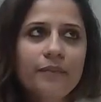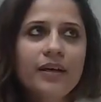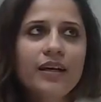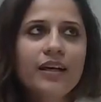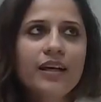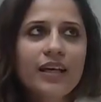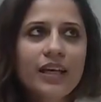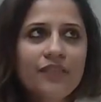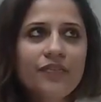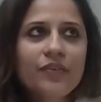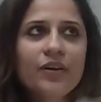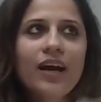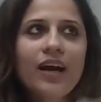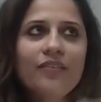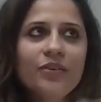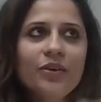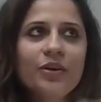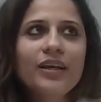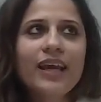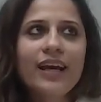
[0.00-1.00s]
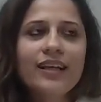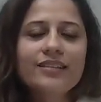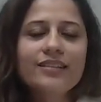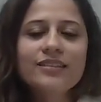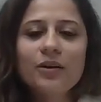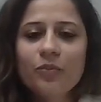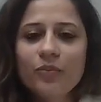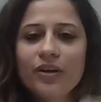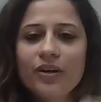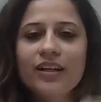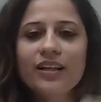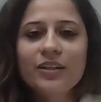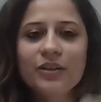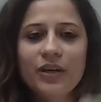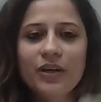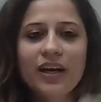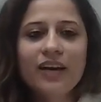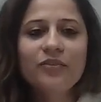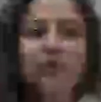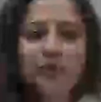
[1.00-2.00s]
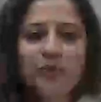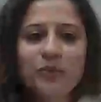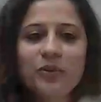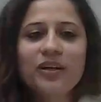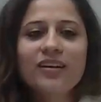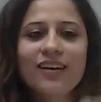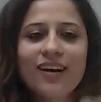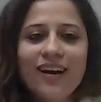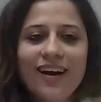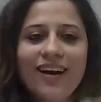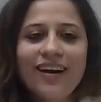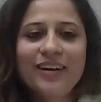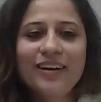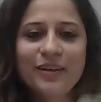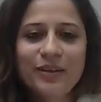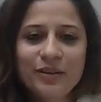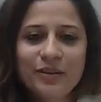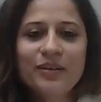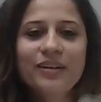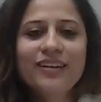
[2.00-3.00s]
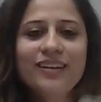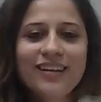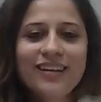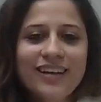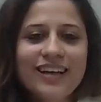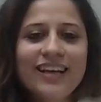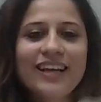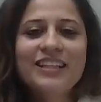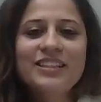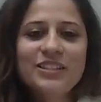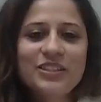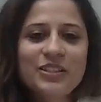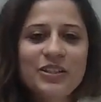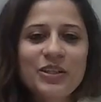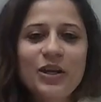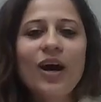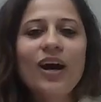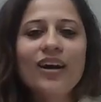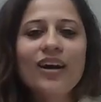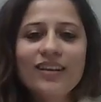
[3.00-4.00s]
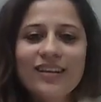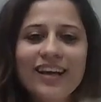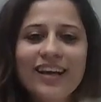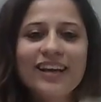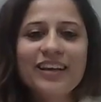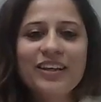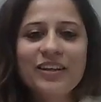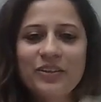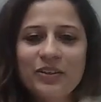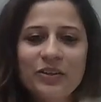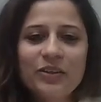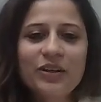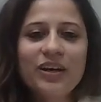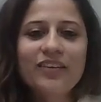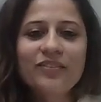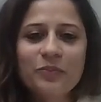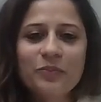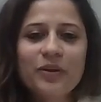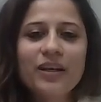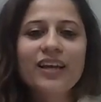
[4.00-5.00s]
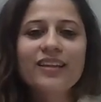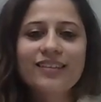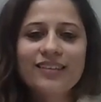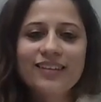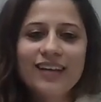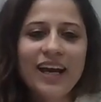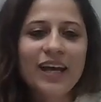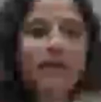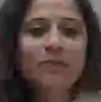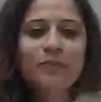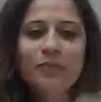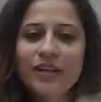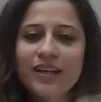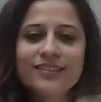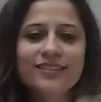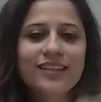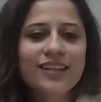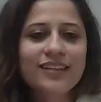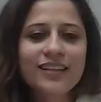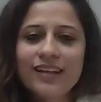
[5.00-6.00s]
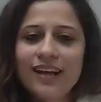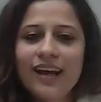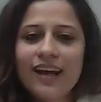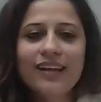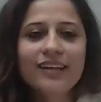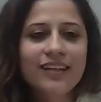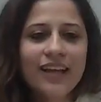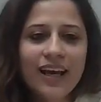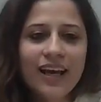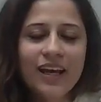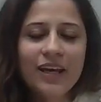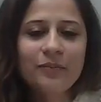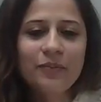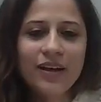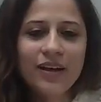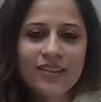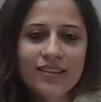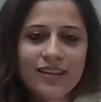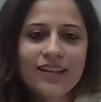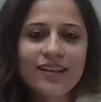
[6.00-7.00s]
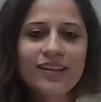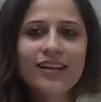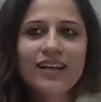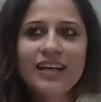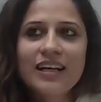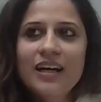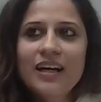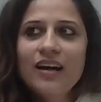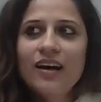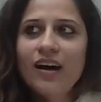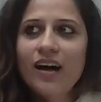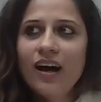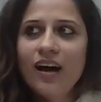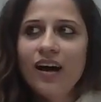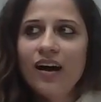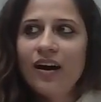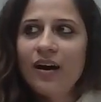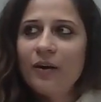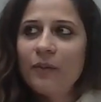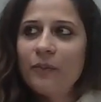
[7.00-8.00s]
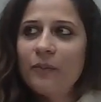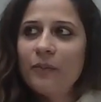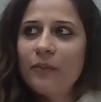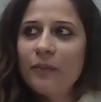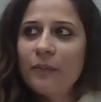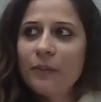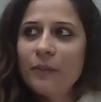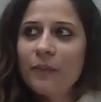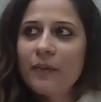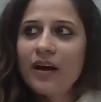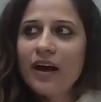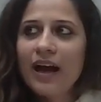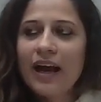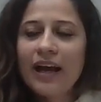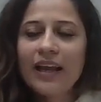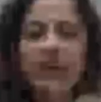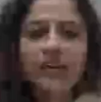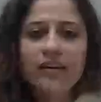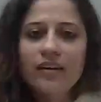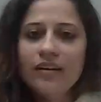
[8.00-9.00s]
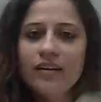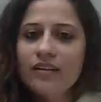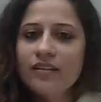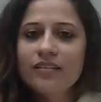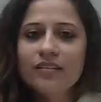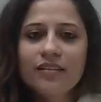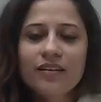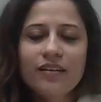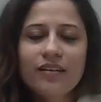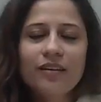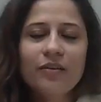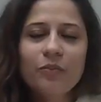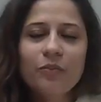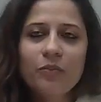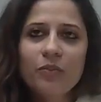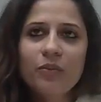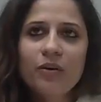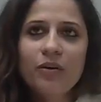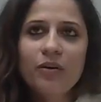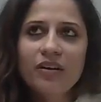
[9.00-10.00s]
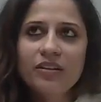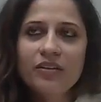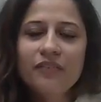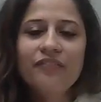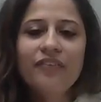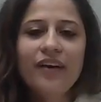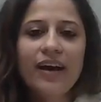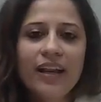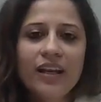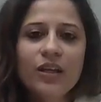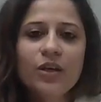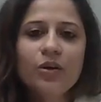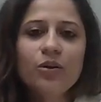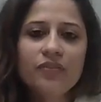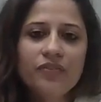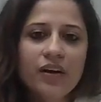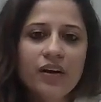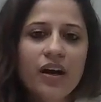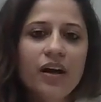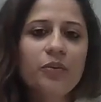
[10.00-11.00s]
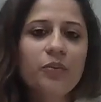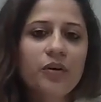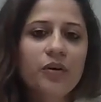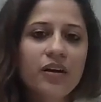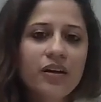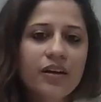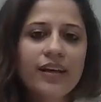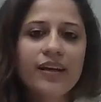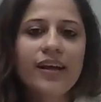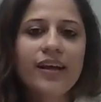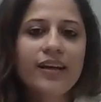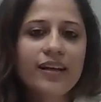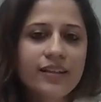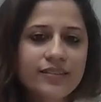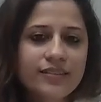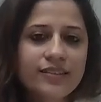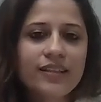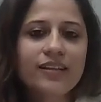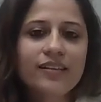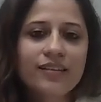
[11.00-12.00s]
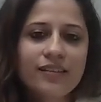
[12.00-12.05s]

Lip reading: if you have to get somewhere, you have to work hard. It's not like you have to be at the right place at the right time. I think I learned the value of hard work at IDC